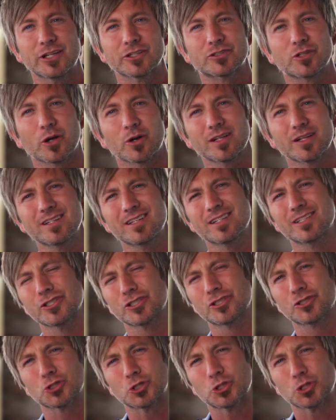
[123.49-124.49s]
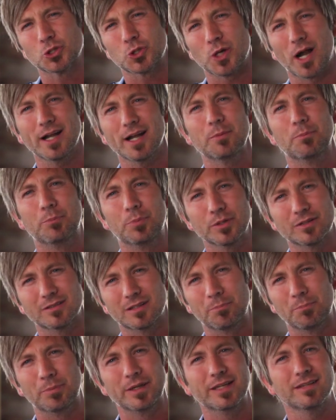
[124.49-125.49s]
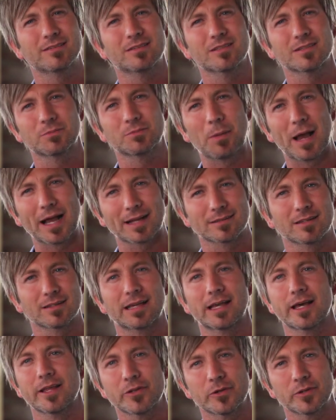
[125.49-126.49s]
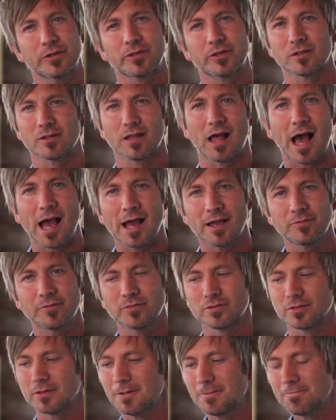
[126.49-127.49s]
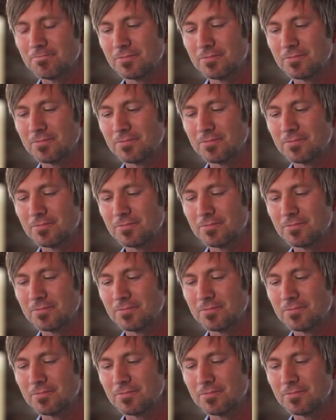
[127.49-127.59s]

started to just try to put the pieces back together in their lives.